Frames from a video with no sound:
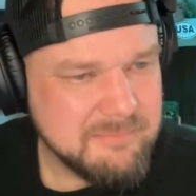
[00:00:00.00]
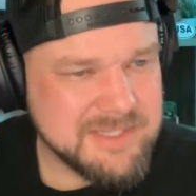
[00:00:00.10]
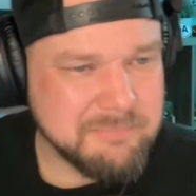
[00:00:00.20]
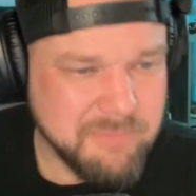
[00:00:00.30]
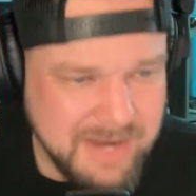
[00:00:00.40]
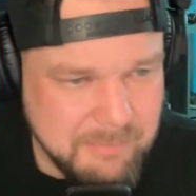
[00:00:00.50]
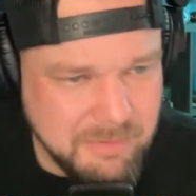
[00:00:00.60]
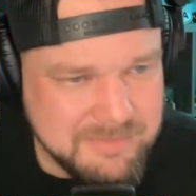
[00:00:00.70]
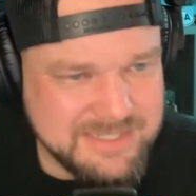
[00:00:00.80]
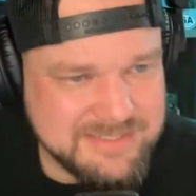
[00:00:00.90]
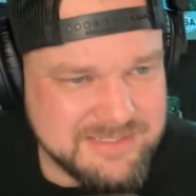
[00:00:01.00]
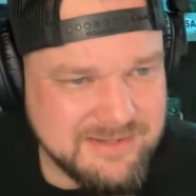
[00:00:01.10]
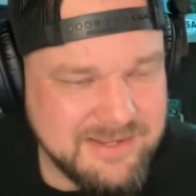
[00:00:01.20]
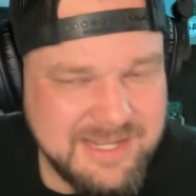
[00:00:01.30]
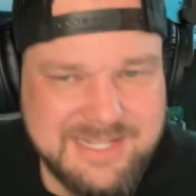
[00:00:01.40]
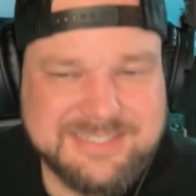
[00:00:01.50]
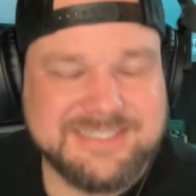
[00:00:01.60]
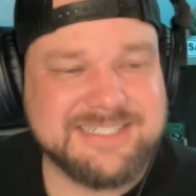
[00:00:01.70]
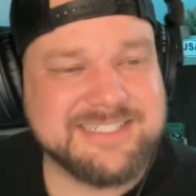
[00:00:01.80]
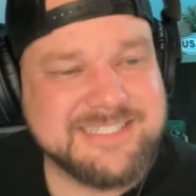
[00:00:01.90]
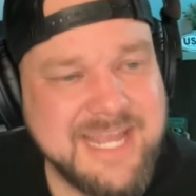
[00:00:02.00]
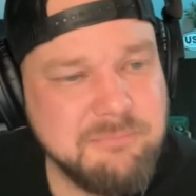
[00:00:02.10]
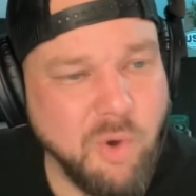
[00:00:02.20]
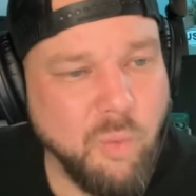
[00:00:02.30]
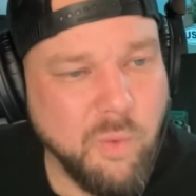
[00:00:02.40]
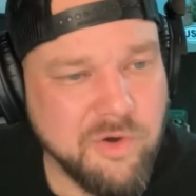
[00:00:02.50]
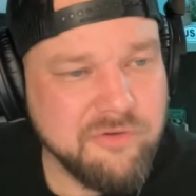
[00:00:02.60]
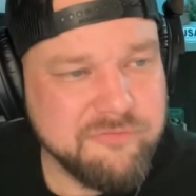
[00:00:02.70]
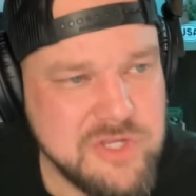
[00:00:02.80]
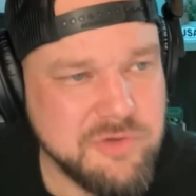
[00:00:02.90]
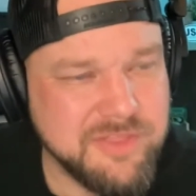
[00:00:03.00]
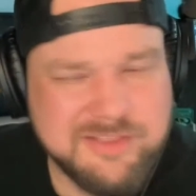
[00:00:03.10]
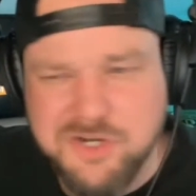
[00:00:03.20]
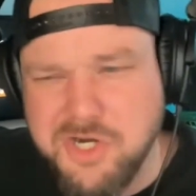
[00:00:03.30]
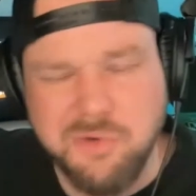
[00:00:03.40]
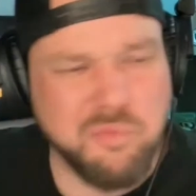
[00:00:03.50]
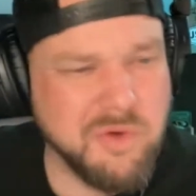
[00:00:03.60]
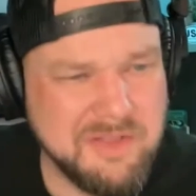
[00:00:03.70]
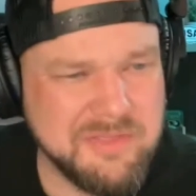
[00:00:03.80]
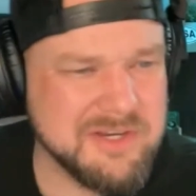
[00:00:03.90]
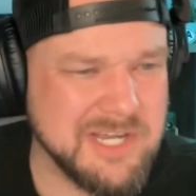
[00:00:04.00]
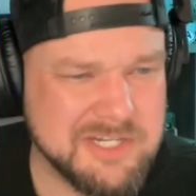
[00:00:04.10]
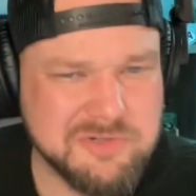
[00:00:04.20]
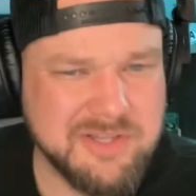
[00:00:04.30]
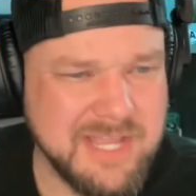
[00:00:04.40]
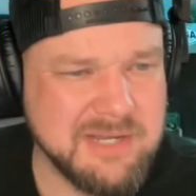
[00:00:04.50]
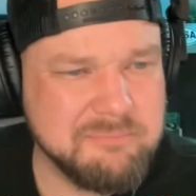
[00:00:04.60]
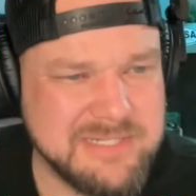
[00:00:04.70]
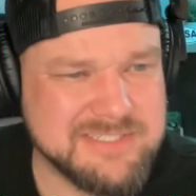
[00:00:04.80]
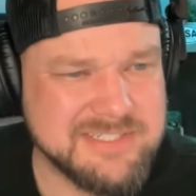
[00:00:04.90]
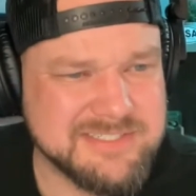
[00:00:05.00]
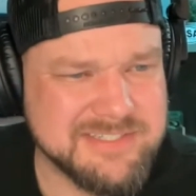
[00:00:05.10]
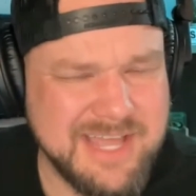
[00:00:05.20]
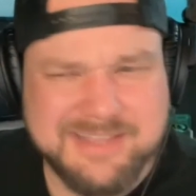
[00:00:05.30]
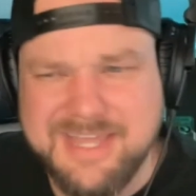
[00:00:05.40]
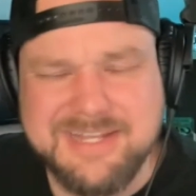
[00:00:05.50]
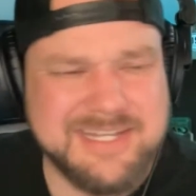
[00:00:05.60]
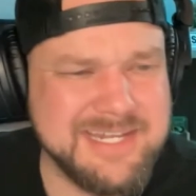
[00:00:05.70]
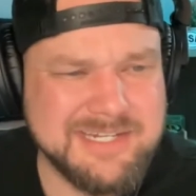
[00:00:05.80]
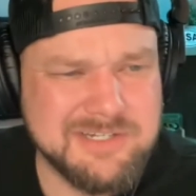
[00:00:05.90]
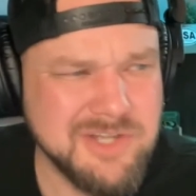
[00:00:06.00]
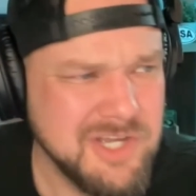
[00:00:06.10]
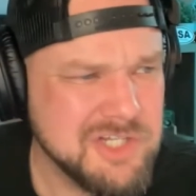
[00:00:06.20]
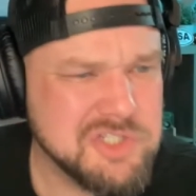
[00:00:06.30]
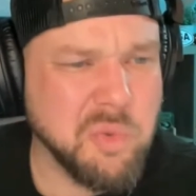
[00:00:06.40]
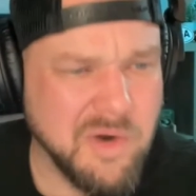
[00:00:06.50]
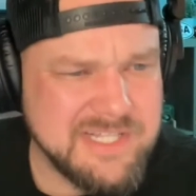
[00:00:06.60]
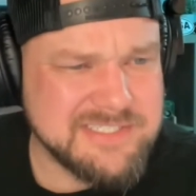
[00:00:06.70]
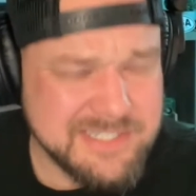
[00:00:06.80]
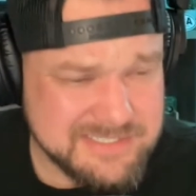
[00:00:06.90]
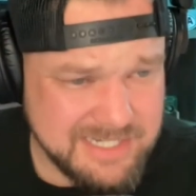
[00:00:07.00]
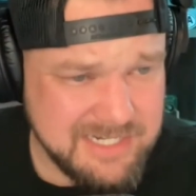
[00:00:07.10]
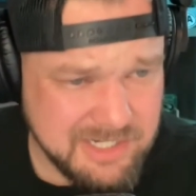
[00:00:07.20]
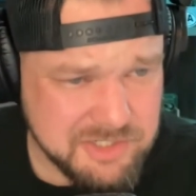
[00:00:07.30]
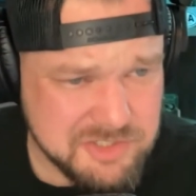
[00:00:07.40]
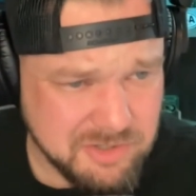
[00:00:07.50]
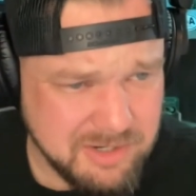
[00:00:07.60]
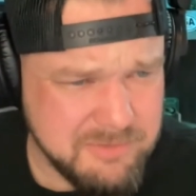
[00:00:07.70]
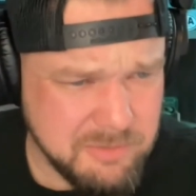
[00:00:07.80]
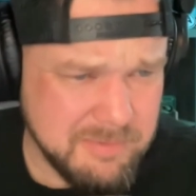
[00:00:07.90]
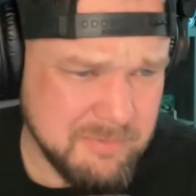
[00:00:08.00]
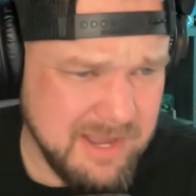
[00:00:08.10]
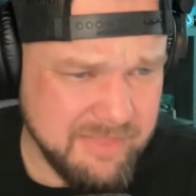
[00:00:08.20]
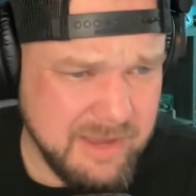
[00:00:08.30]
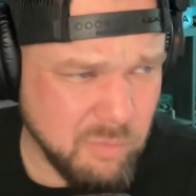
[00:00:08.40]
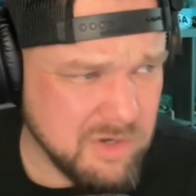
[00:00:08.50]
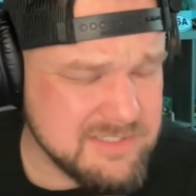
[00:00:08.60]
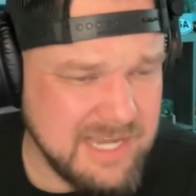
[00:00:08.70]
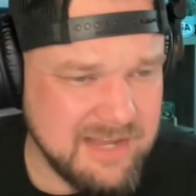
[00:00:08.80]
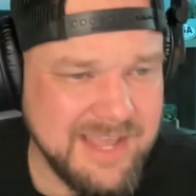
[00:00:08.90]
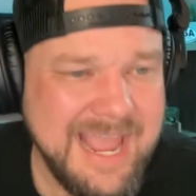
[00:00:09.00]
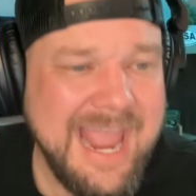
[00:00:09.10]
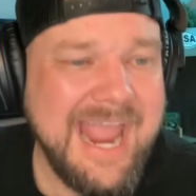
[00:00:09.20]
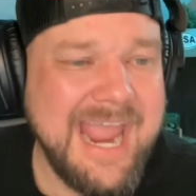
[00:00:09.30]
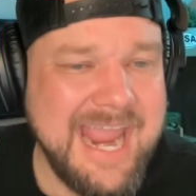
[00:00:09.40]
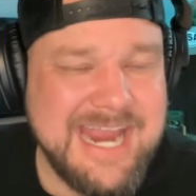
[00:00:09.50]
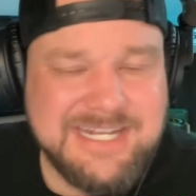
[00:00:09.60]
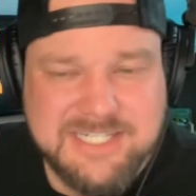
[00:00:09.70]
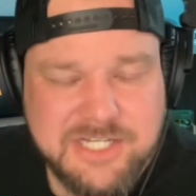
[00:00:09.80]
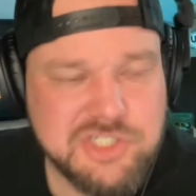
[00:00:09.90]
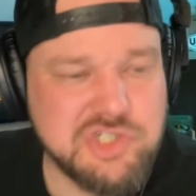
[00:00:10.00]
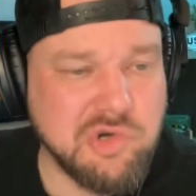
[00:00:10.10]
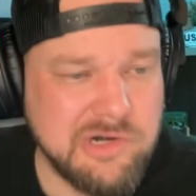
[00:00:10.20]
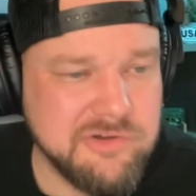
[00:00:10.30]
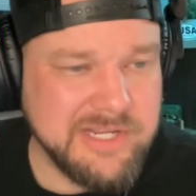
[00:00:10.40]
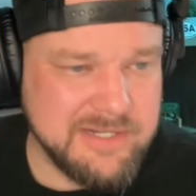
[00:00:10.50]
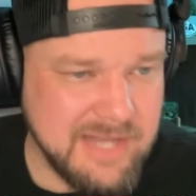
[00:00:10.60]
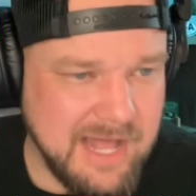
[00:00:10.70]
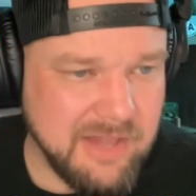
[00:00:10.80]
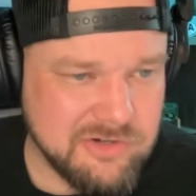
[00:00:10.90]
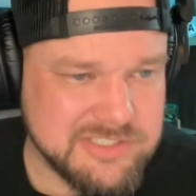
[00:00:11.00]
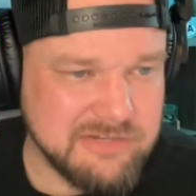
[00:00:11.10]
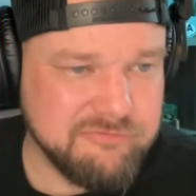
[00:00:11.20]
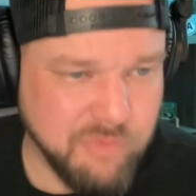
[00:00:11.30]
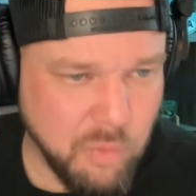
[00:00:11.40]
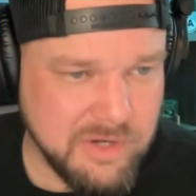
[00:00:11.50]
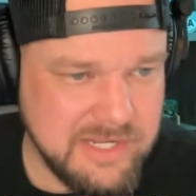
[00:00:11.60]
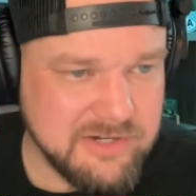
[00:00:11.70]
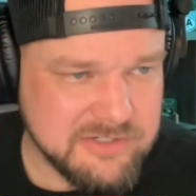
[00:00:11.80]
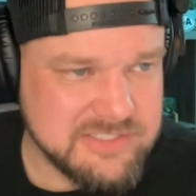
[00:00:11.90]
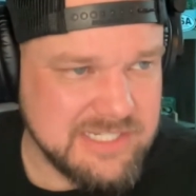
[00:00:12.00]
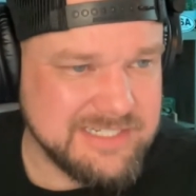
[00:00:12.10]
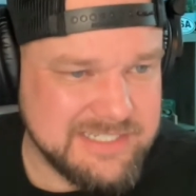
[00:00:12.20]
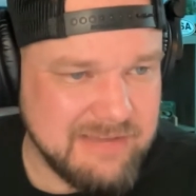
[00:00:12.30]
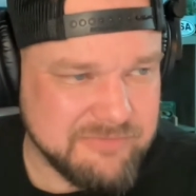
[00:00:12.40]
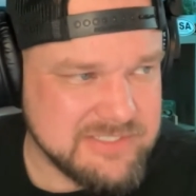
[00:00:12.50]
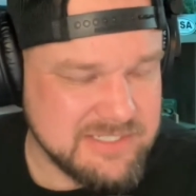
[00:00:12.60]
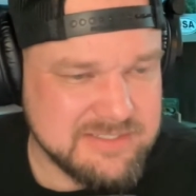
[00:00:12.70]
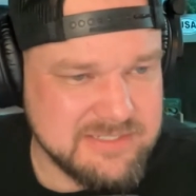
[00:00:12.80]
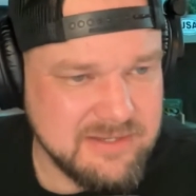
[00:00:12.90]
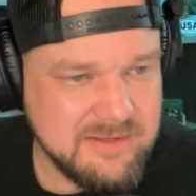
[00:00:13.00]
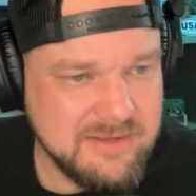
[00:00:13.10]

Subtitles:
But the problem is this same old worldview that they're going to run the country like a business like they did in 2016 under Trump. You remember how that worked out? $8 trillion in 4 years in deficits.